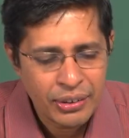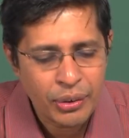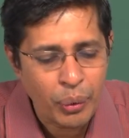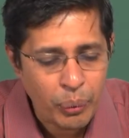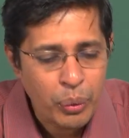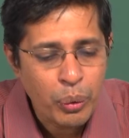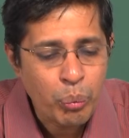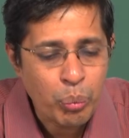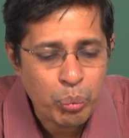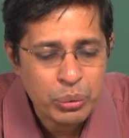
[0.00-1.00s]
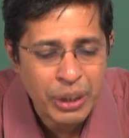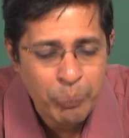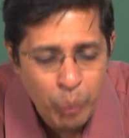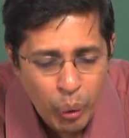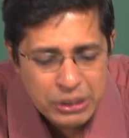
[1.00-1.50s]
So, the
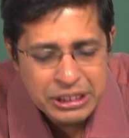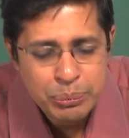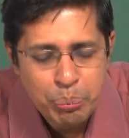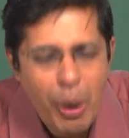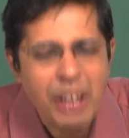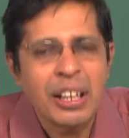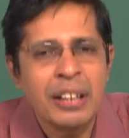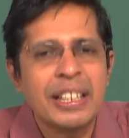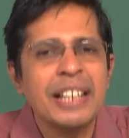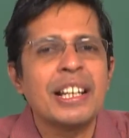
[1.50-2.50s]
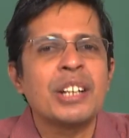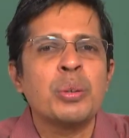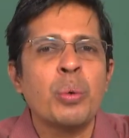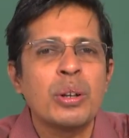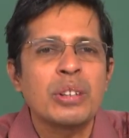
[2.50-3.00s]
most important thing that
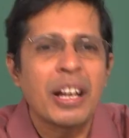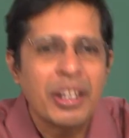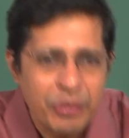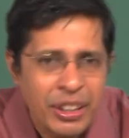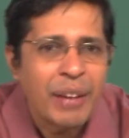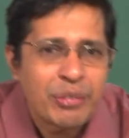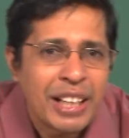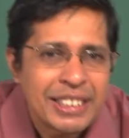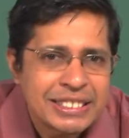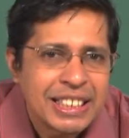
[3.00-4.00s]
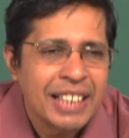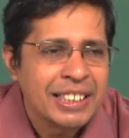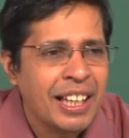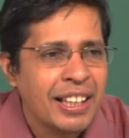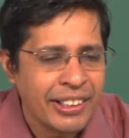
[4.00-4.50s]
you want we have to understand
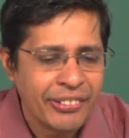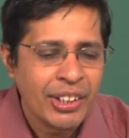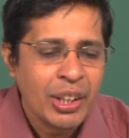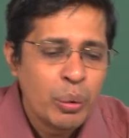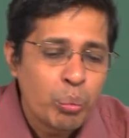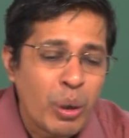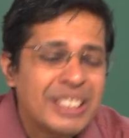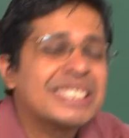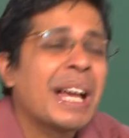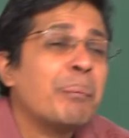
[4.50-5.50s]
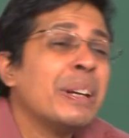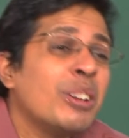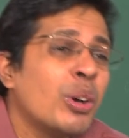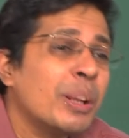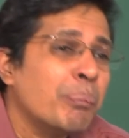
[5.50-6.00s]
here is what is
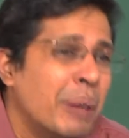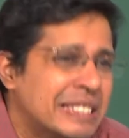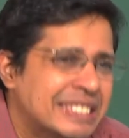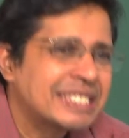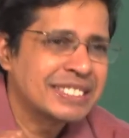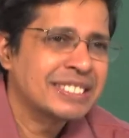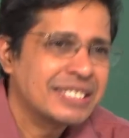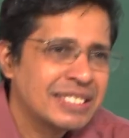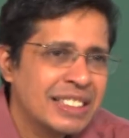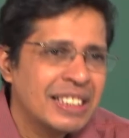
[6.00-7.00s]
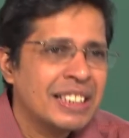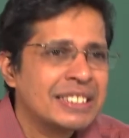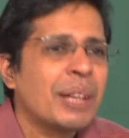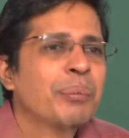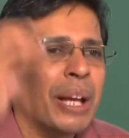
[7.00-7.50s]
happening on the bus.
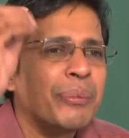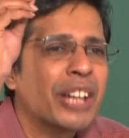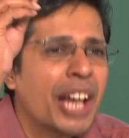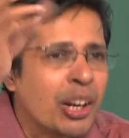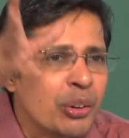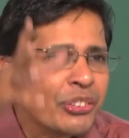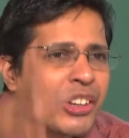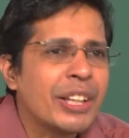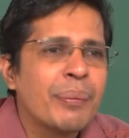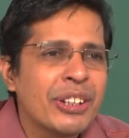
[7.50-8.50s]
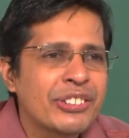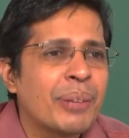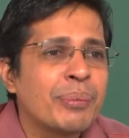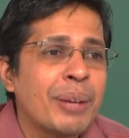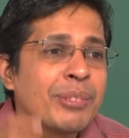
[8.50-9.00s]
Sometimes I announce on the bus,
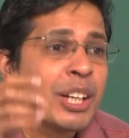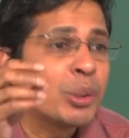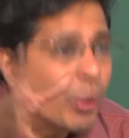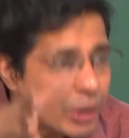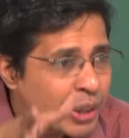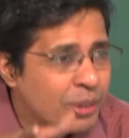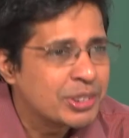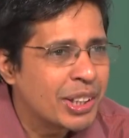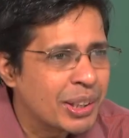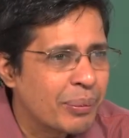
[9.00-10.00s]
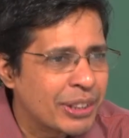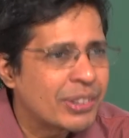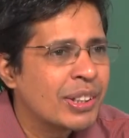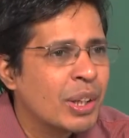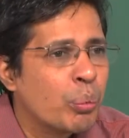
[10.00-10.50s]
sometimes I do not announce on the
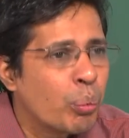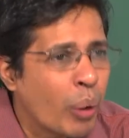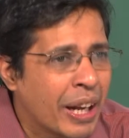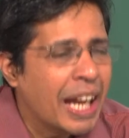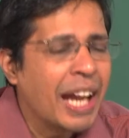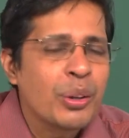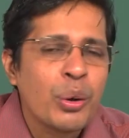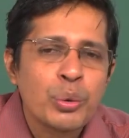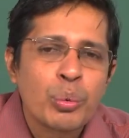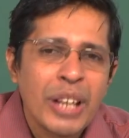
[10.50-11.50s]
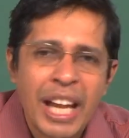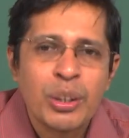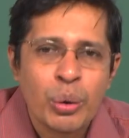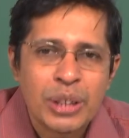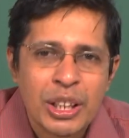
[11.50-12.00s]
bus. Why I announce, why I
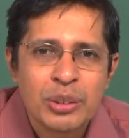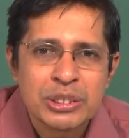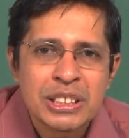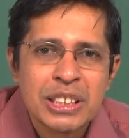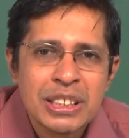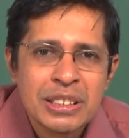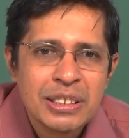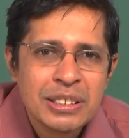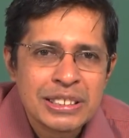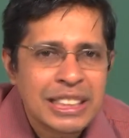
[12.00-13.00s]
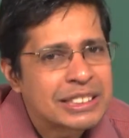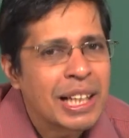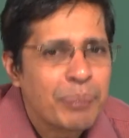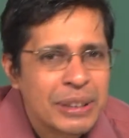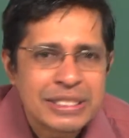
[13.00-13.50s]
do not announce, this
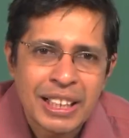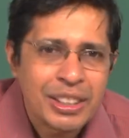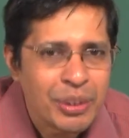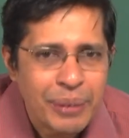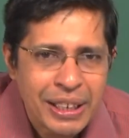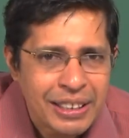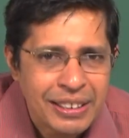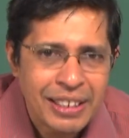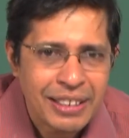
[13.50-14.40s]
example is trying to make it